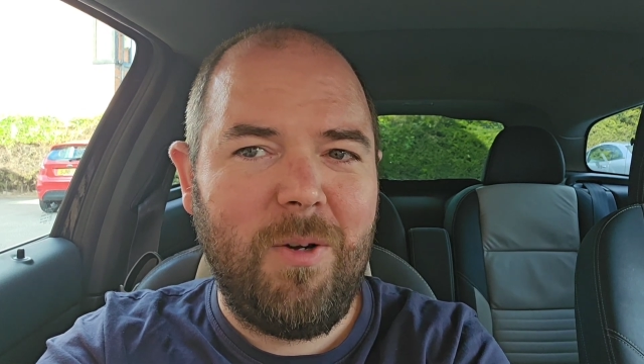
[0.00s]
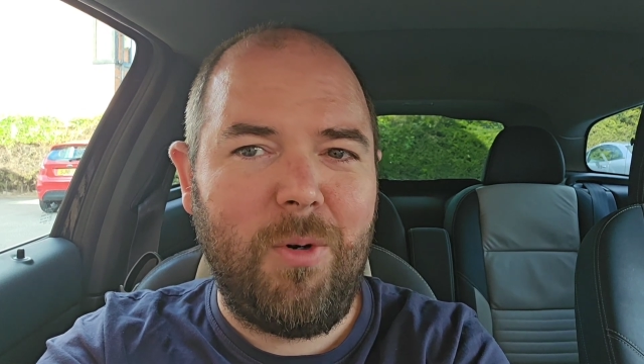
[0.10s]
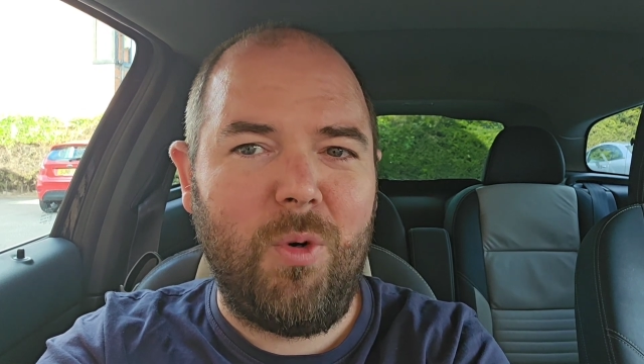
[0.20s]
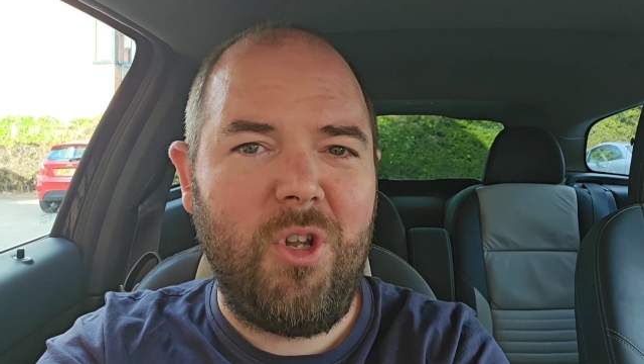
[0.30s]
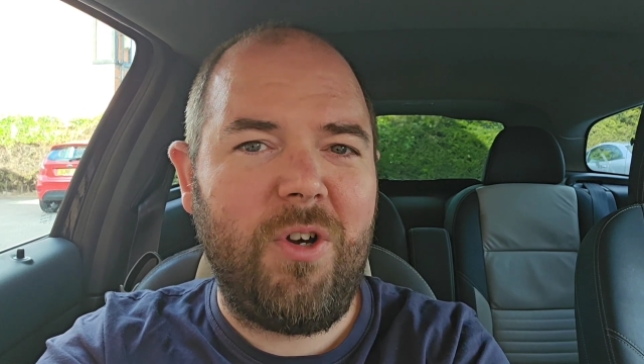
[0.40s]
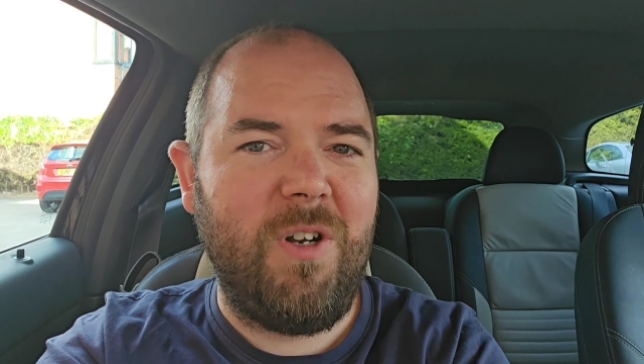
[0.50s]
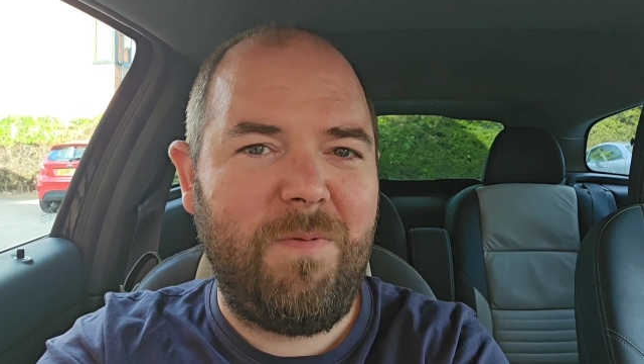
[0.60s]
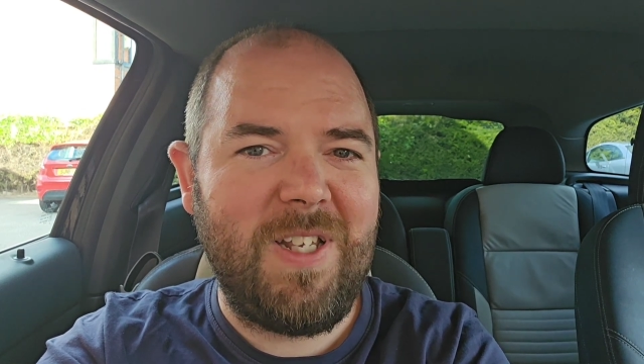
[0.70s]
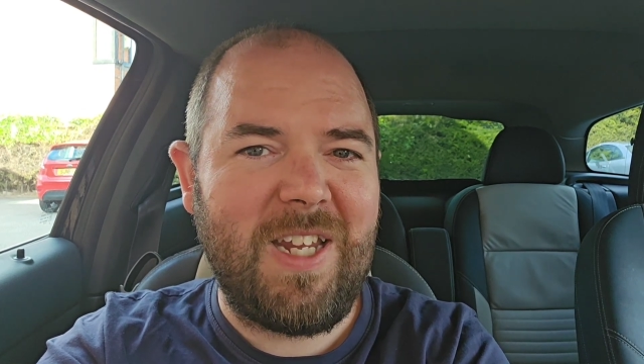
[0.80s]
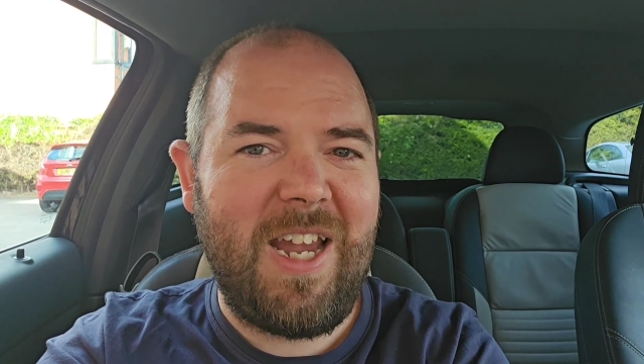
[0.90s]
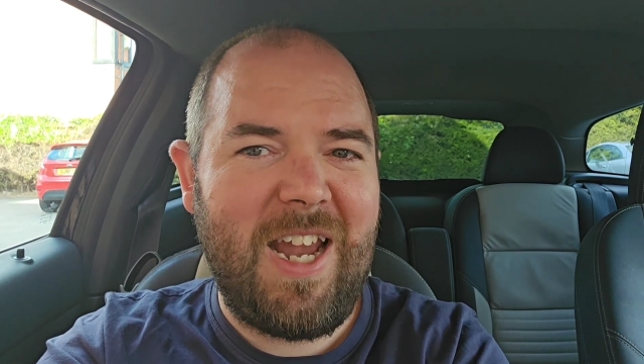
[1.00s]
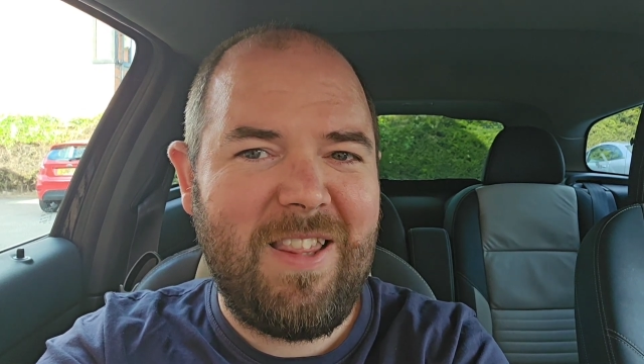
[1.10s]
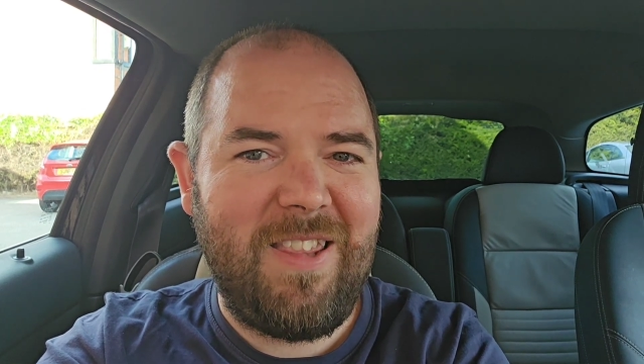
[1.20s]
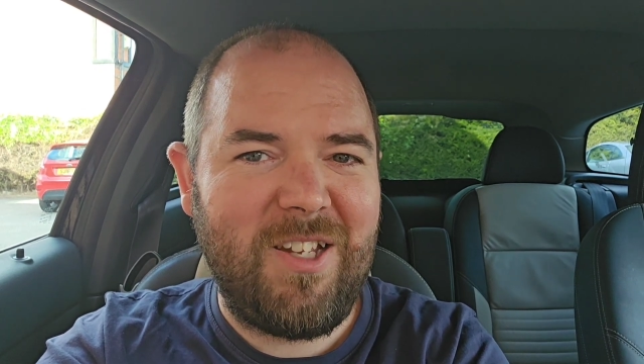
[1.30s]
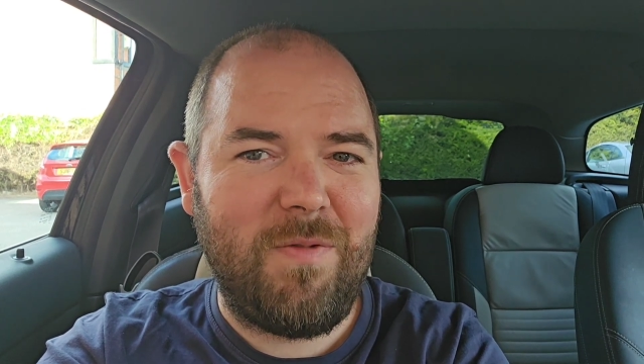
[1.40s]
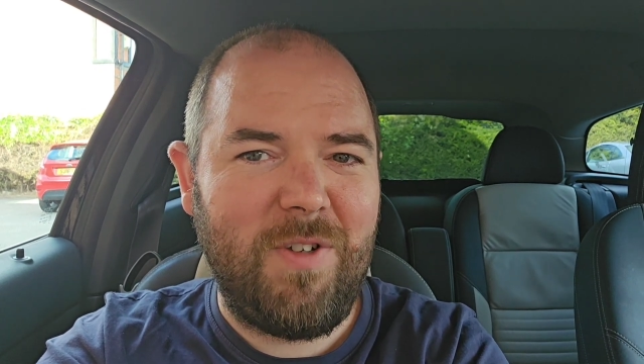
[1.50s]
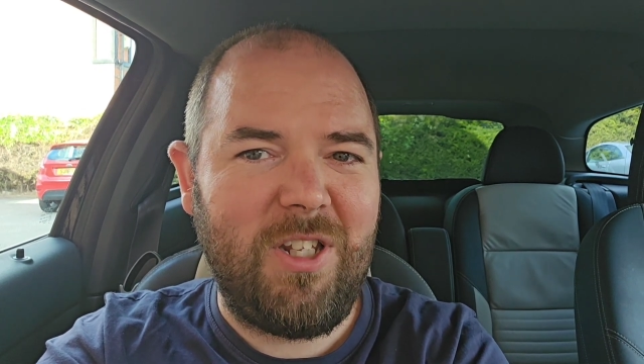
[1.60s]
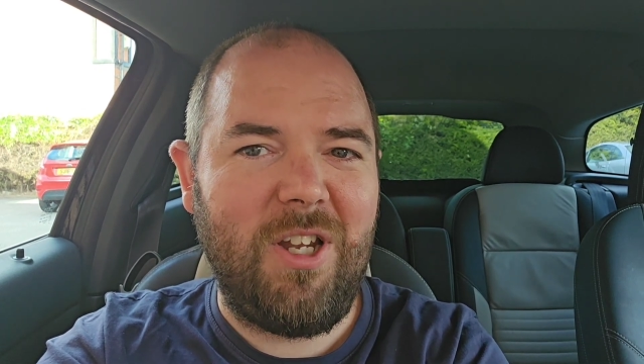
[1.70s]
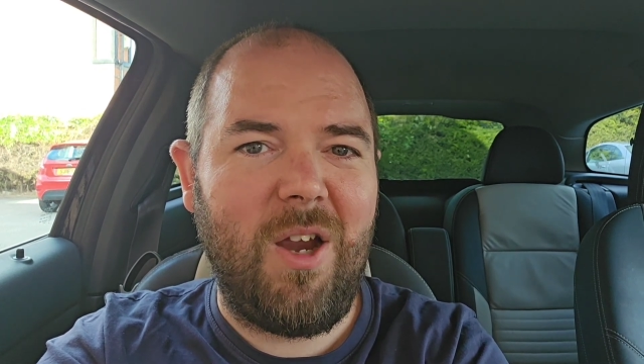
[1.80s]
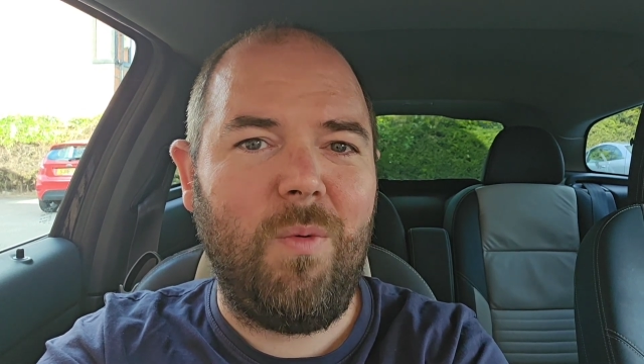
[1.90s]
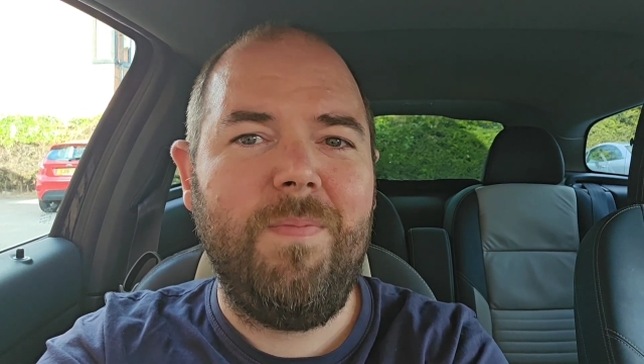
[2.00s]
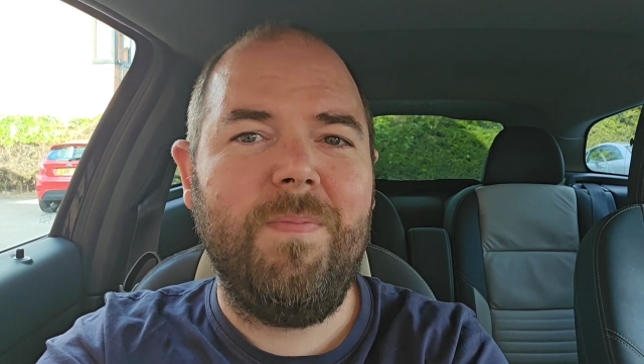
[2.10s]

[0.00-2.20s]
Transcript: but we're not going to fit it in this video.